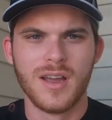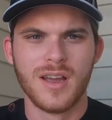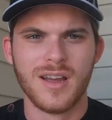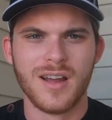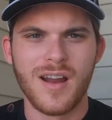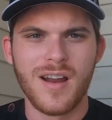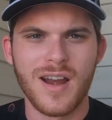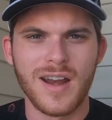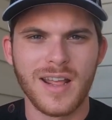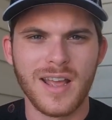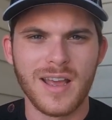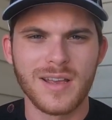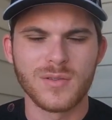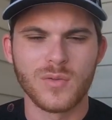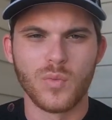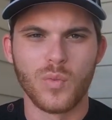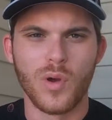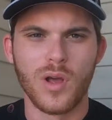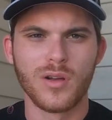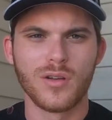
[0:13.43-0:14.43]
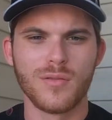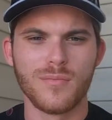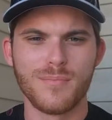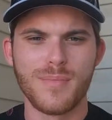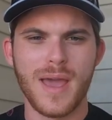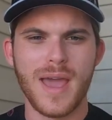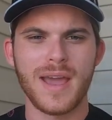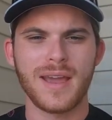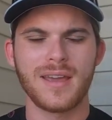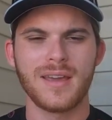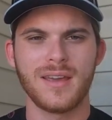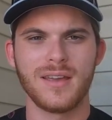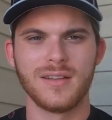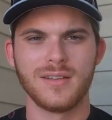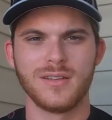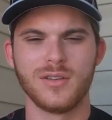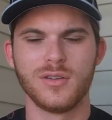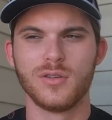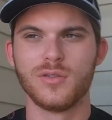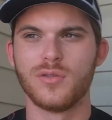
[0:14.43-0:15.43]
Alrighty guys, welcome back
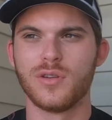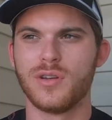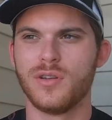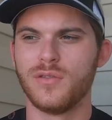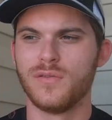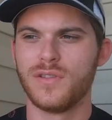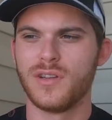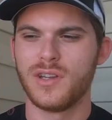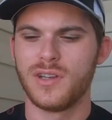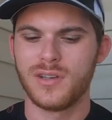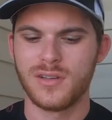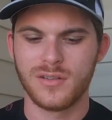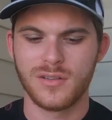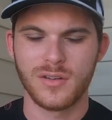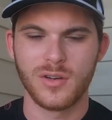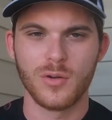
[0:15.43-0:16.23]
to a new video.